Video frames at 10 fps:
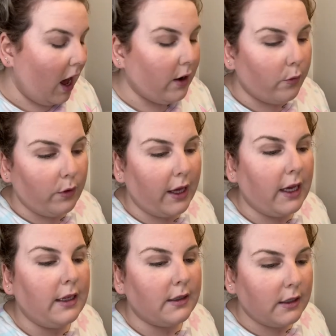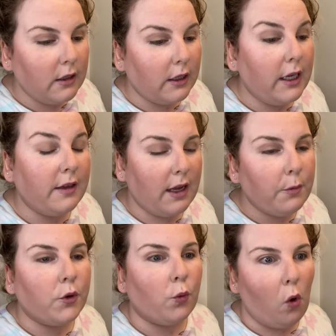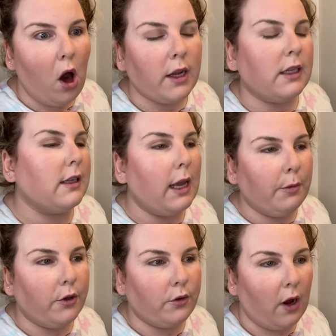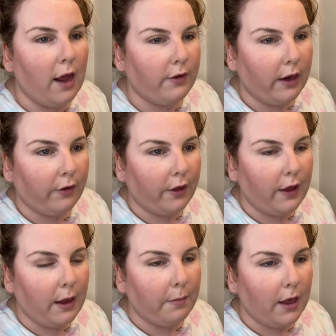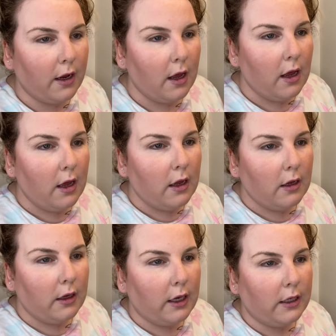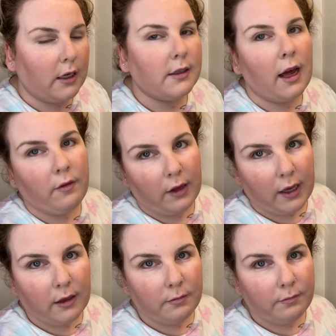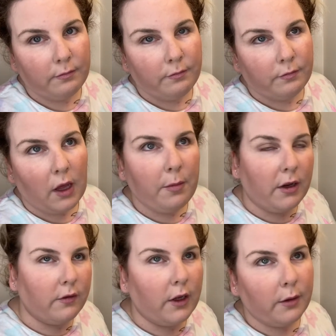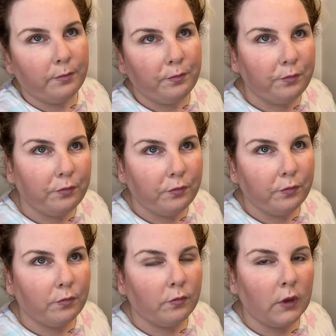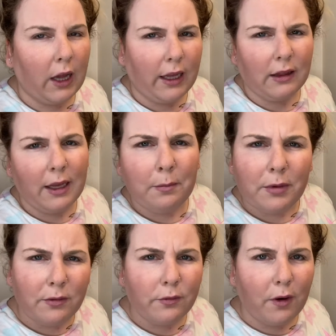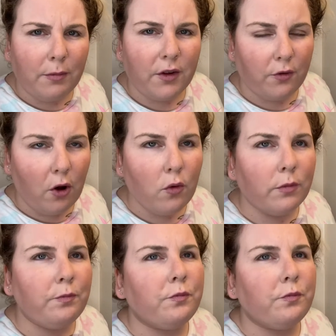I don't like, he's still, he's able to walk and he's able to drive and everything, but he does have like a bit of a like limp from the stroke.